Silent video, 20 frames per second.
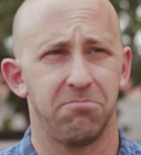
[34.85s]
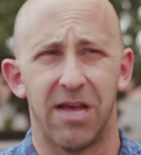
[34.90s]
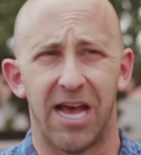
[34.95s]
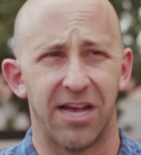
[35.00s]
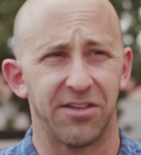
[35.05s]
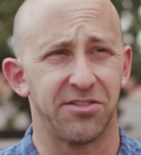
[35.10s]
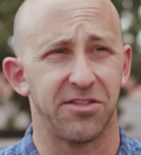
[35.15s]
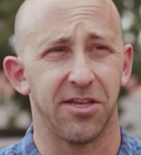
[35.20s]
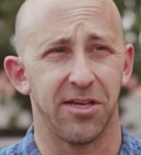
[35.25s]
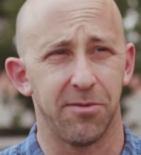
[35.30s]

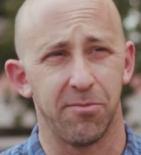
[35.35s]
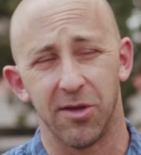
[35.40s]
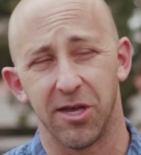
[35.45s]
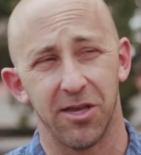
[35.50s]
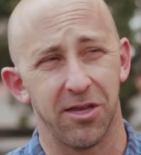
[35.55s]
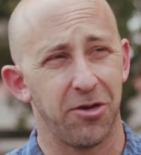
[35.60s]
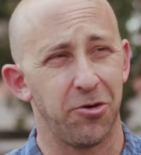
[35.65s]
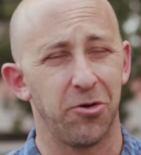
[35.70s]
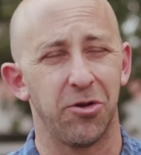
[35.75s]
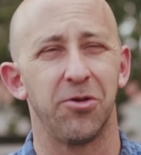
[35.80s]
ask them,
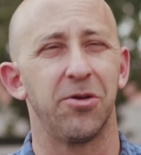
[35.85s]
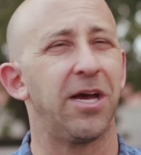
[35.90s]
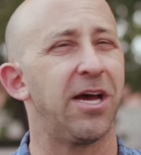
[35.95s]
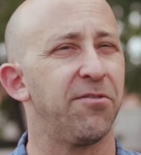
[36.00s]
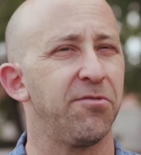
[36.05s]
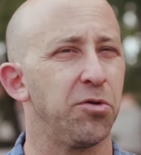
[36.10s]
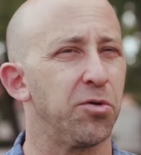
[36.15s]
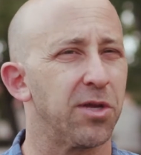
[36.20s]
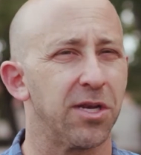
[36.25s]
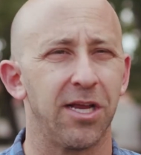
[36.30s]
hey, who do you
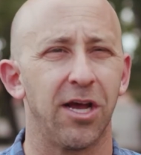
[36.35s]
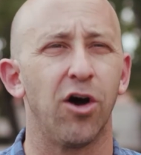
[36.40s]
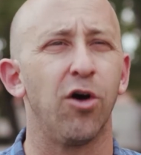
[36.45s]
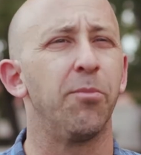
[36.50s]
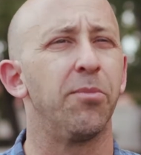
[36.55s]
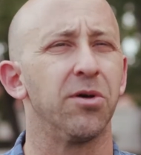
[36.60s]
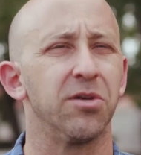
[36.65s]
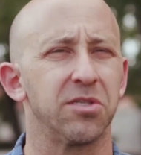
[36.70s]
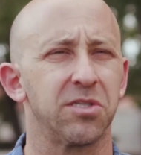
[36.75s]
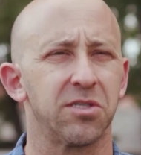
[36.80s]
have who can
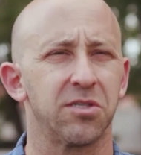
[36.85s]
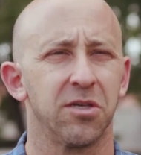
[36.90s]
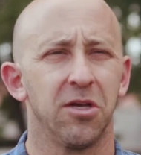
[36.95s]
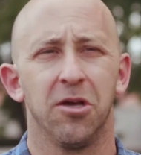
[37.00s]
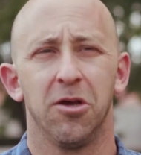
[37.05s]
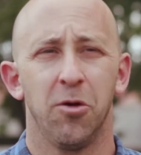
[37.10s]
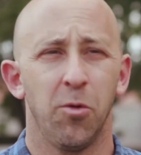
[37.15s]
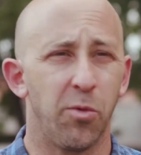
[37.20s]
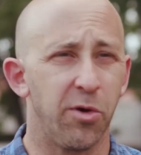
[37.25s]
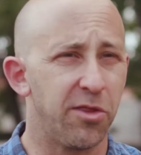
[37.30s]
help us
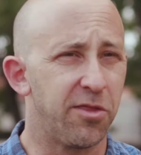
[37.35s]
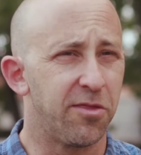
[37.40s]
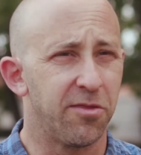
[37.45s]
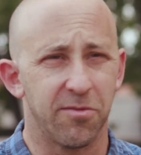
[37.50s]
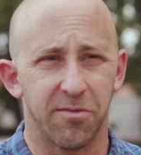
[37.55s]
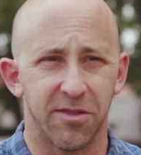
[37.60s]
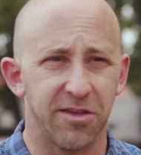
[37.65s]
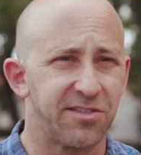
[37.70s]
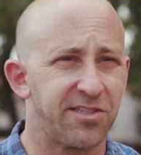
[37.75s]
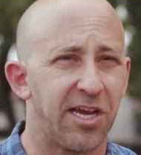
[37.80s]
with
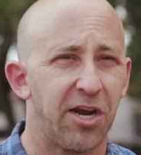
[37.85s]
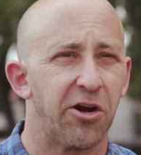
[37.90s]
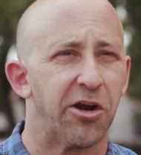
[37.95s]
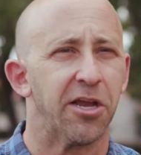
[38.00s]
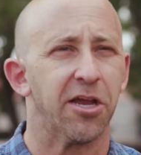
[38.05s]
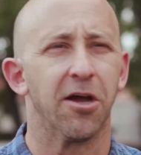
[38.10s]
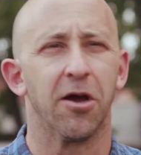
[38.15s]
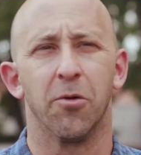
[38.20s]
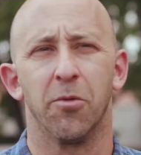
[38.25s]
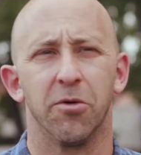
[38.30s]
this
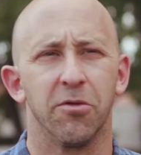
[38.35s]
area,